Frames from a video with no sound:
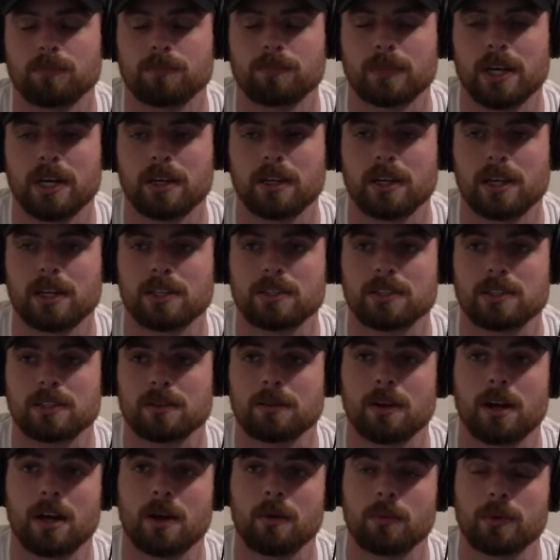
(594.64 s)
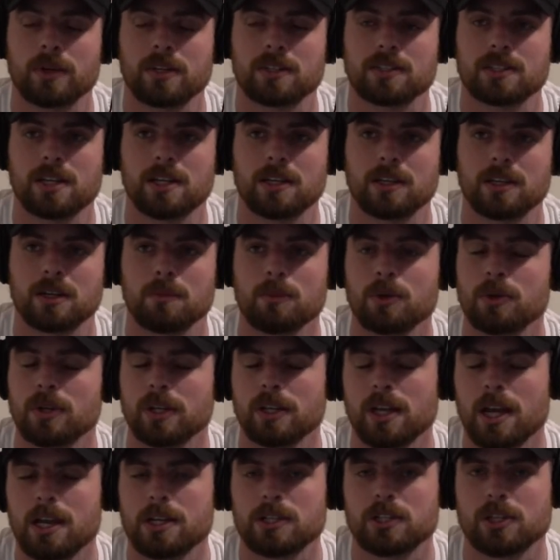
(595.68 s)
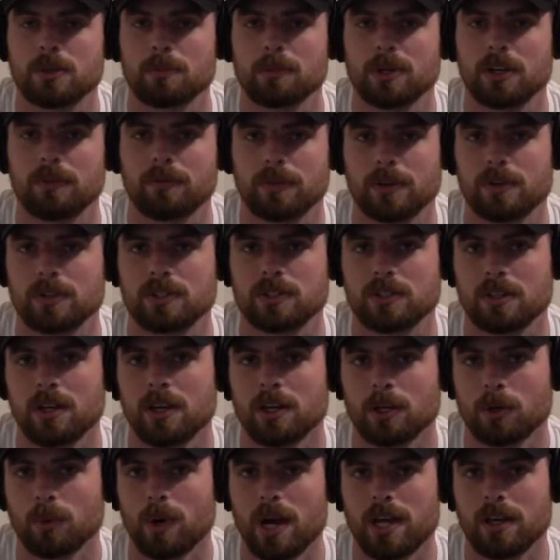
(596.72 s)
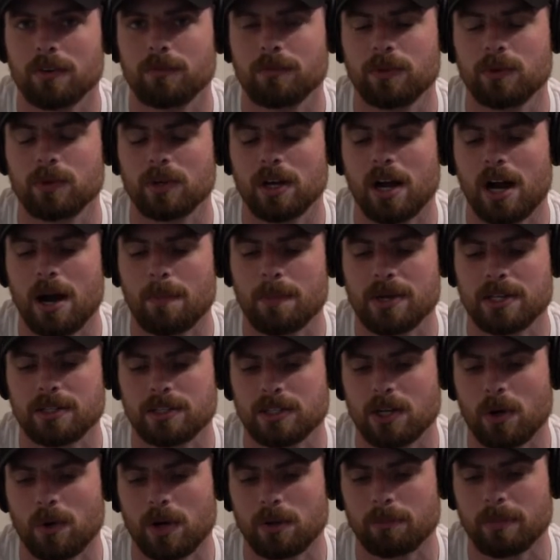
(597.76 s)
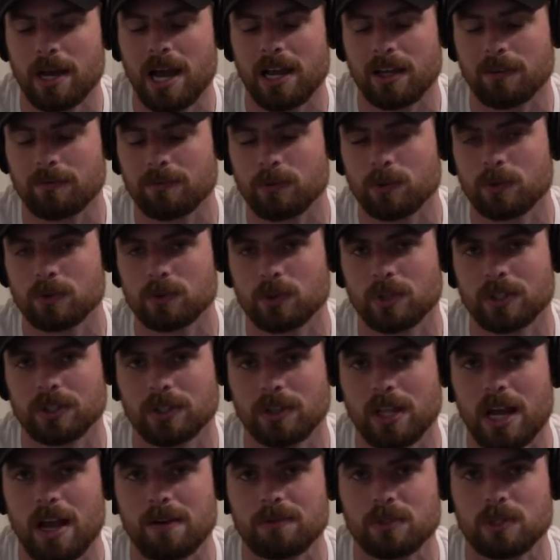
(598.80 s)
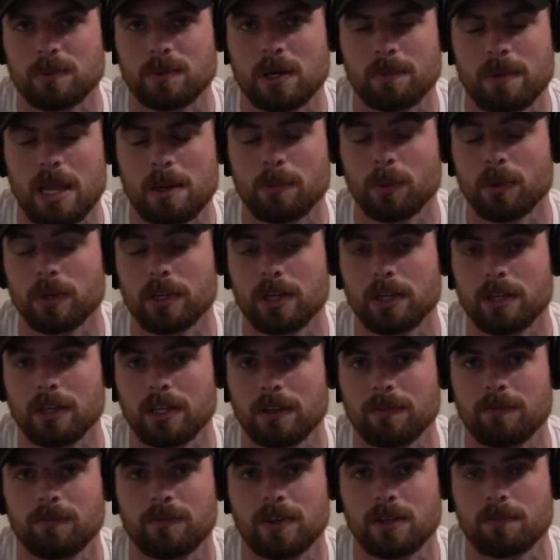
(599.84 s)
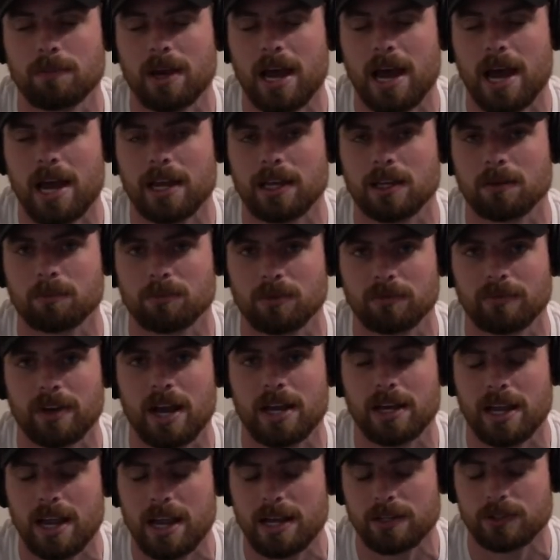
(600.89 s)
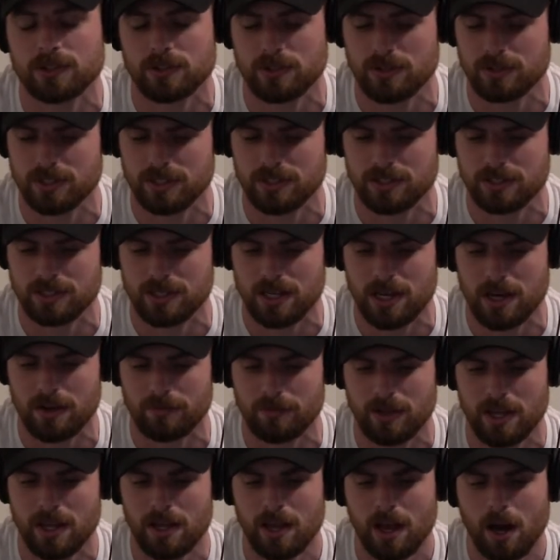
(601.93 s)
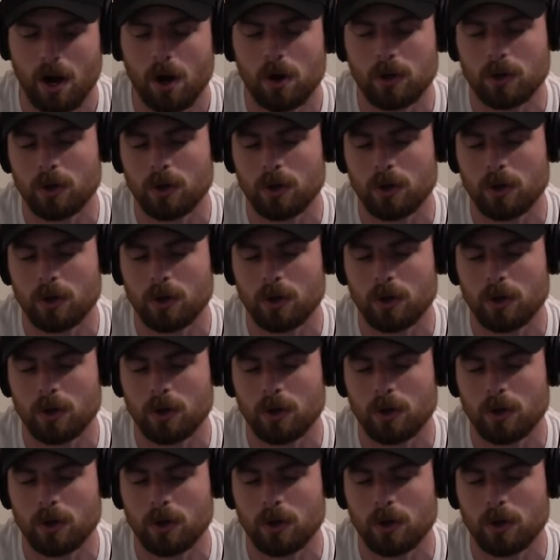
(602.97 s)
I guess I wouldn't say communication, but if there's quite a few comments going back and forth during the live stream and I'm able to give feedback and provide answers and stuff, I'll